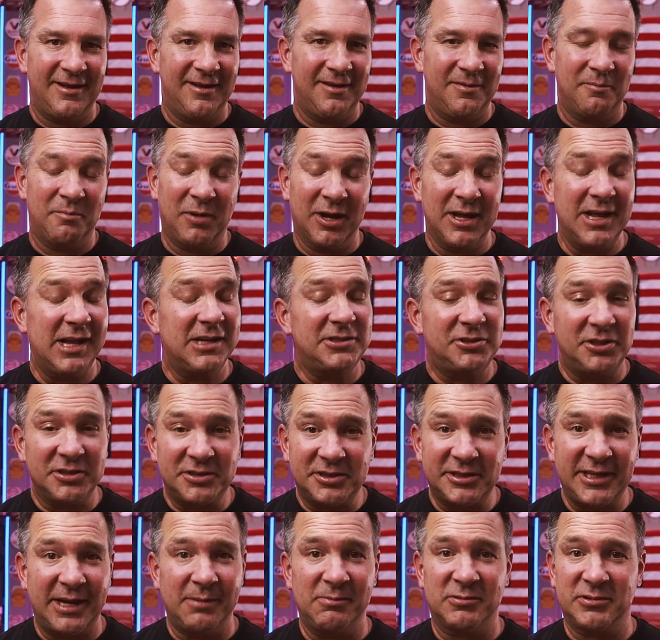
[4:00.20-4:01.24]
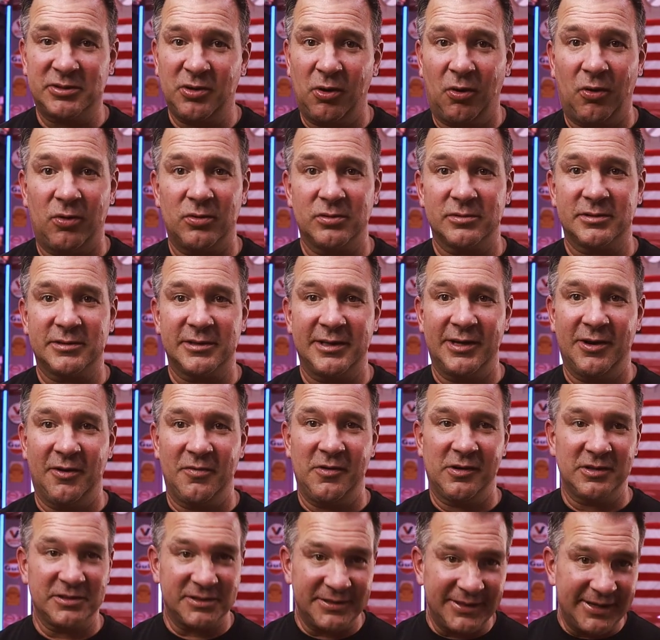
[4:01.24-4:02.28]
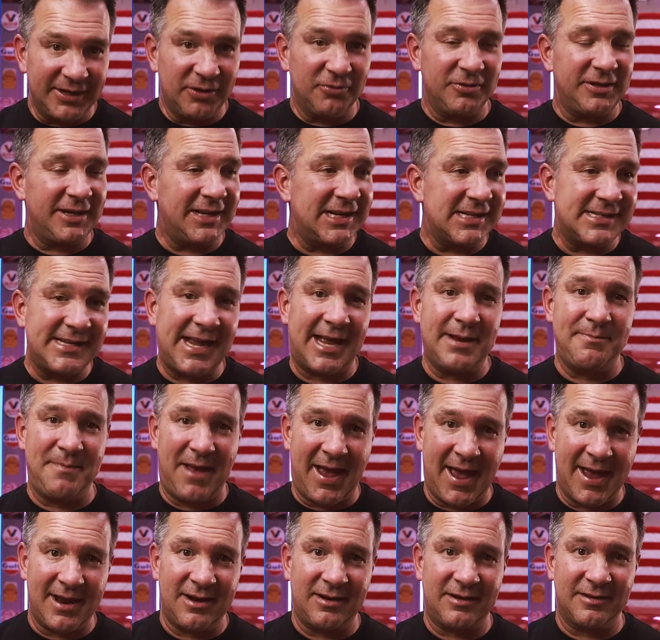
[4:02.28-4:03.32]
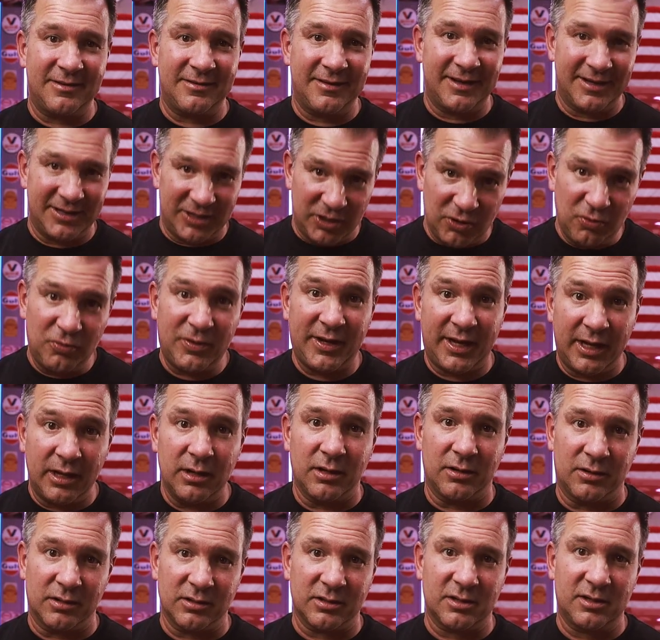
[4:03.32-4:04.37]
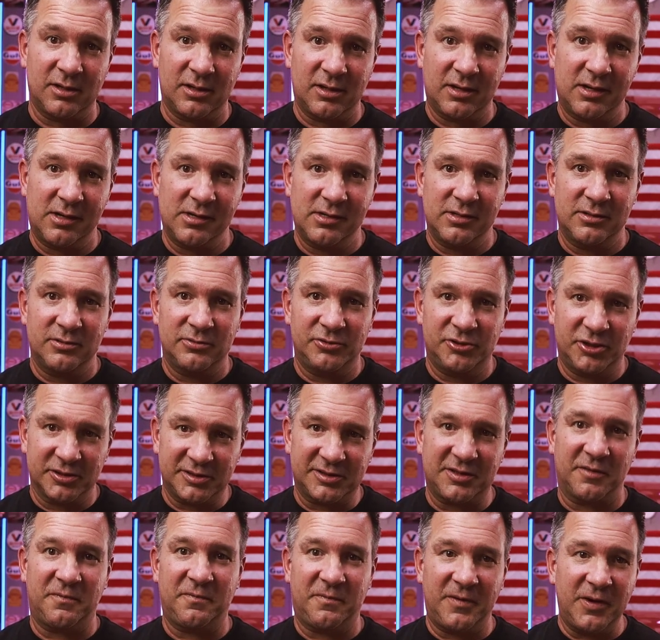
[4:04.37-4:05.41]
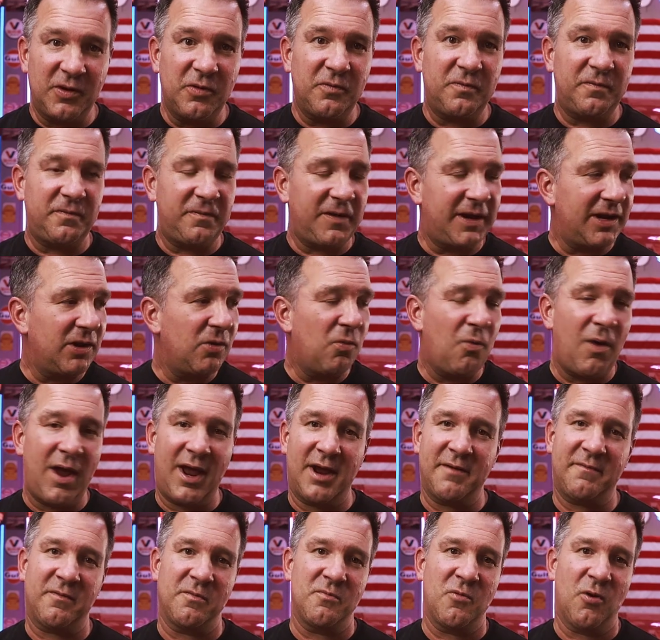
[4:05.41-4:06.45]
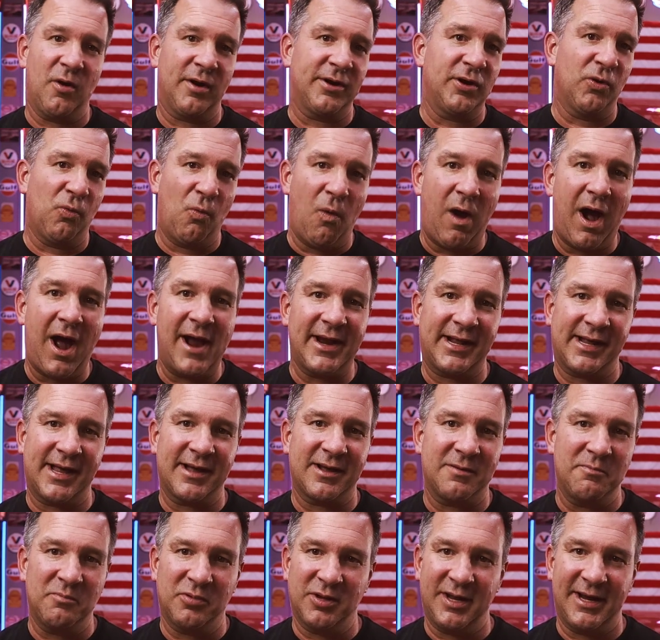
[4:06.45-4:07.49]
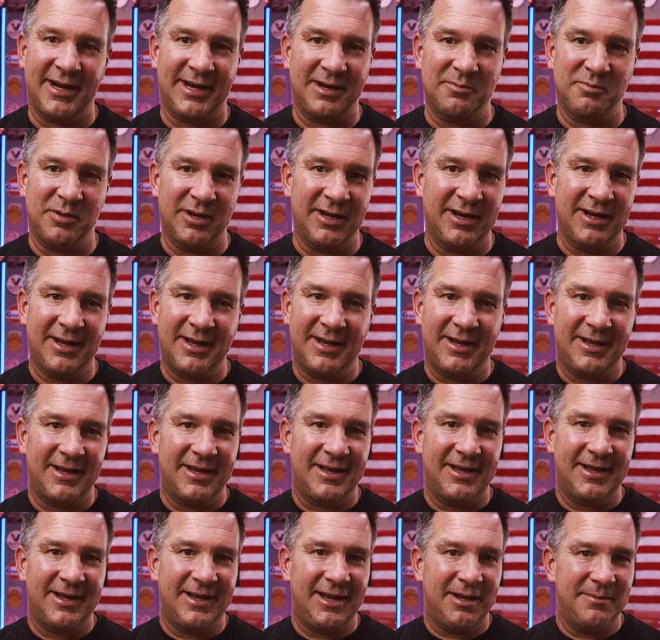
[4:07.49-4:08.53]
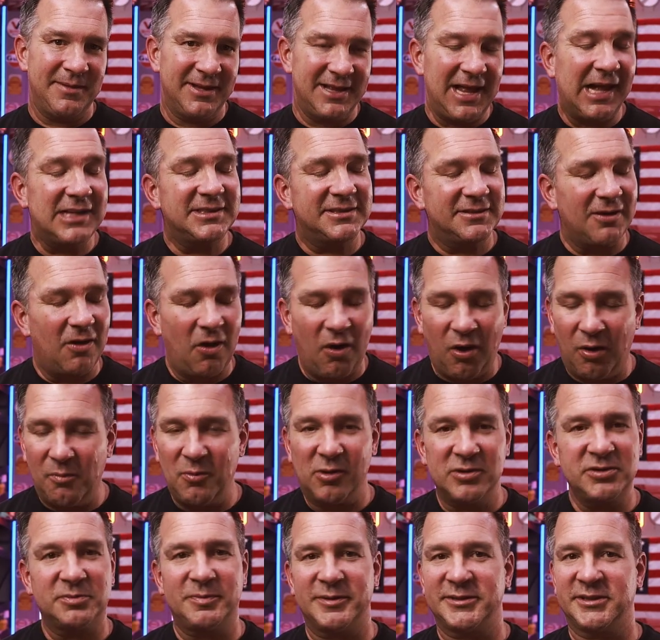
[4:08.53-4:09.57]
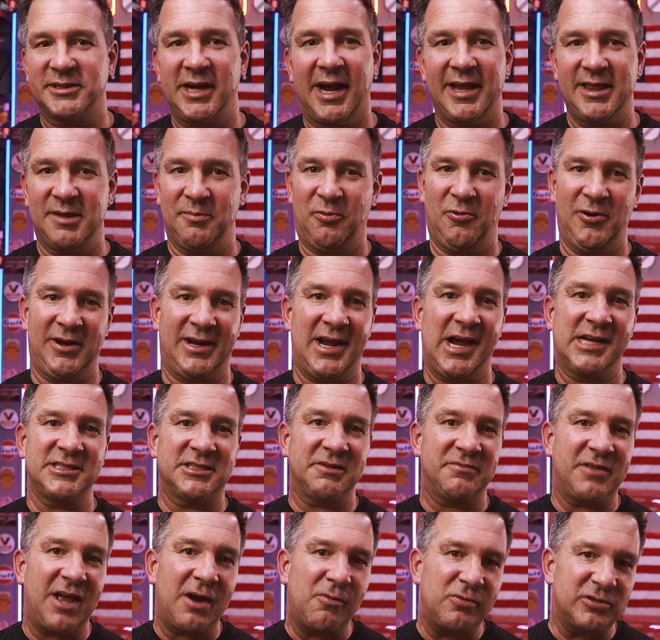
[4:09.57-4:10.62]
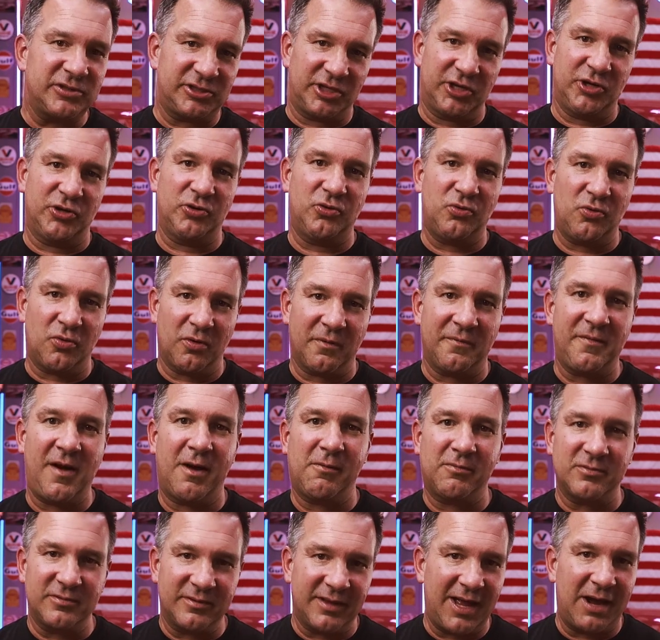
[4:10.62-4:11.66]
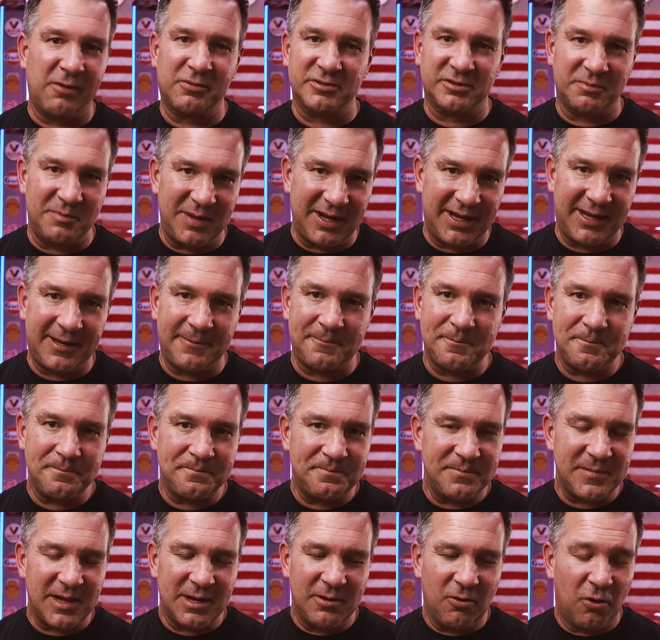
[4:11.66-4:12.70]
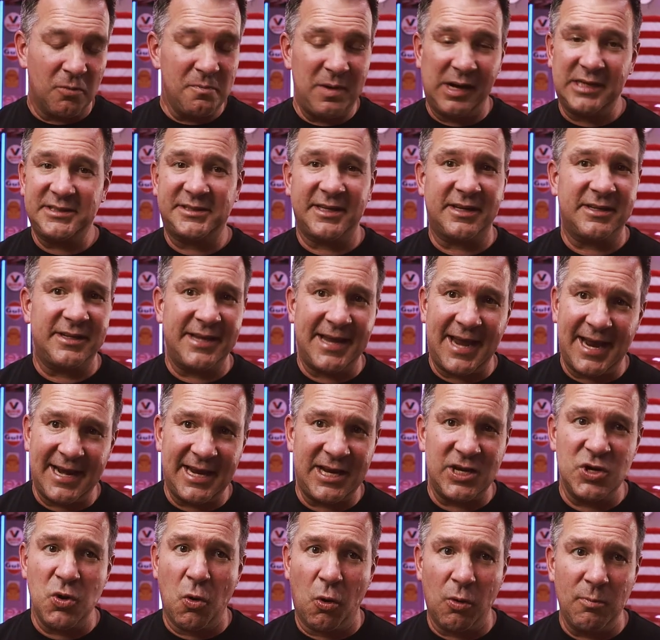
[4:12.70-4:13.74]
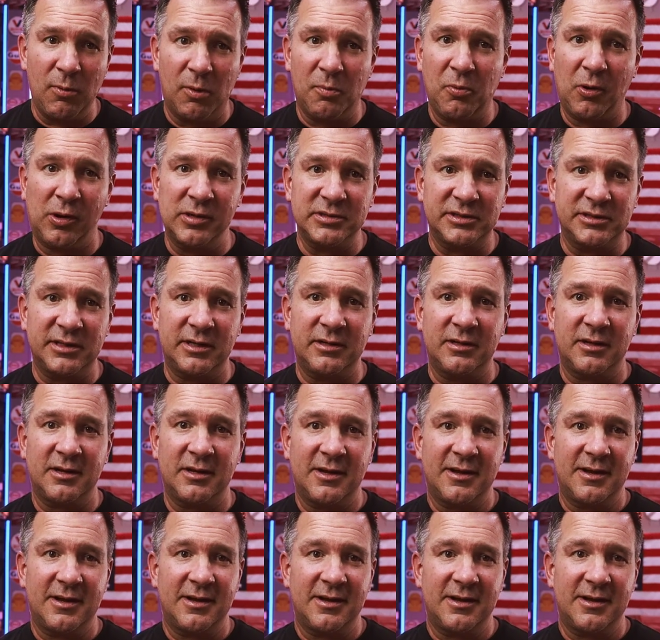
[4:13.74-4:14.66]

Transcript: But it just seems cold. You know, there's literally a dead man that you killed just a few feet away from where you're whining and complaining. But I mean, that's almost beside the point. Guys, if that was you, or if that was me, or basically any normal person